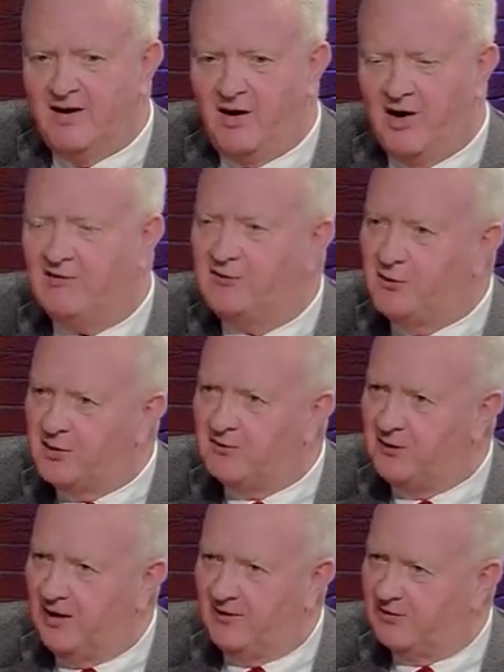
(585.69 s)
our
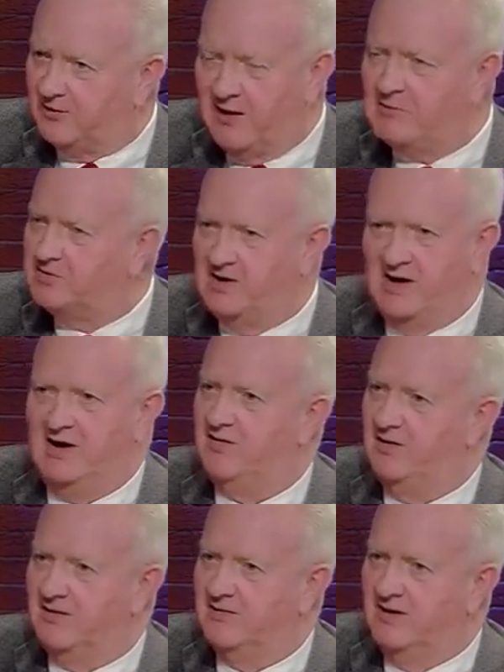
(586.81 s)
forefathers, they were
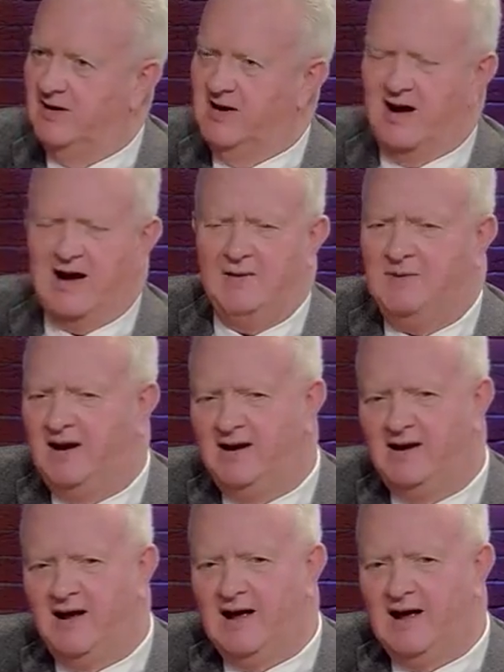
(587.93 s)
geniuses. I mean,